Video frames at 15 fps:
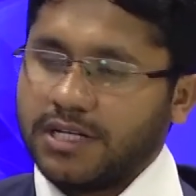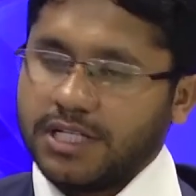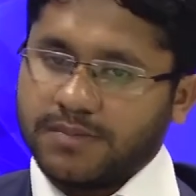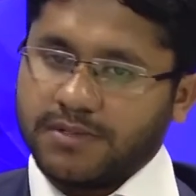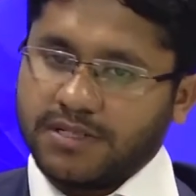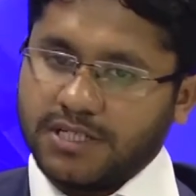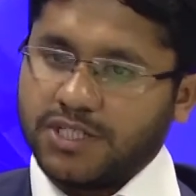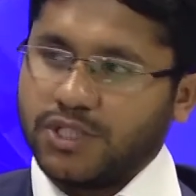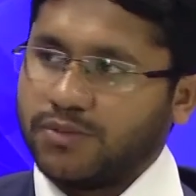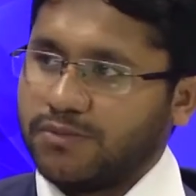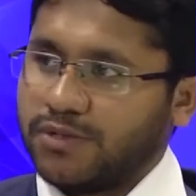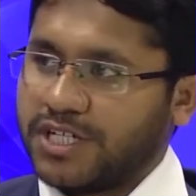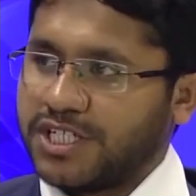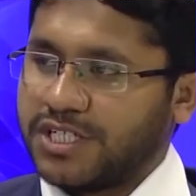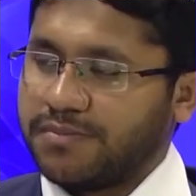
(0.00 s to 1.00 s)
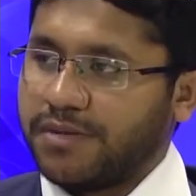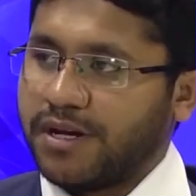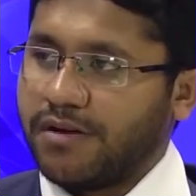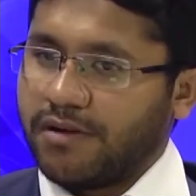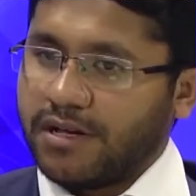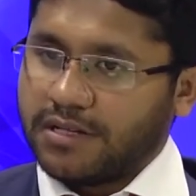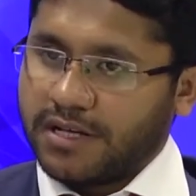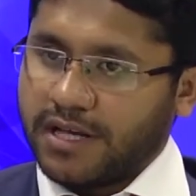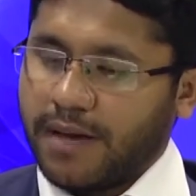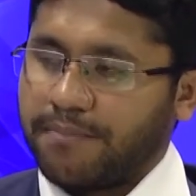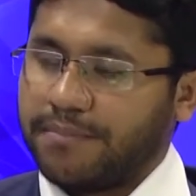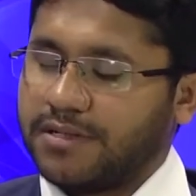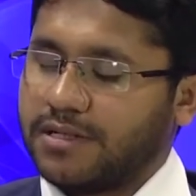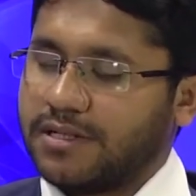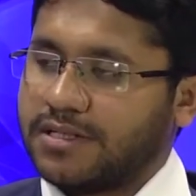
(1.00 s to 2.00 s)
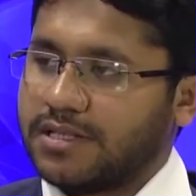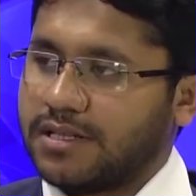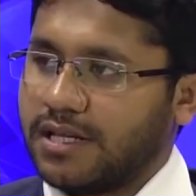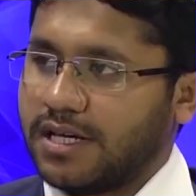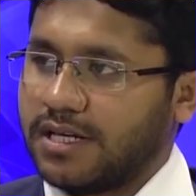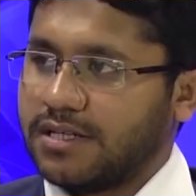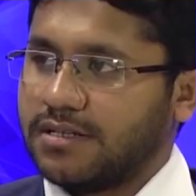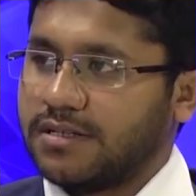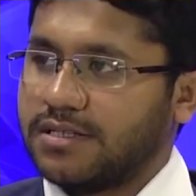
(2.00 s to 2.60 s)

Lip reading: especially the Jammu Kashmir and the capitals like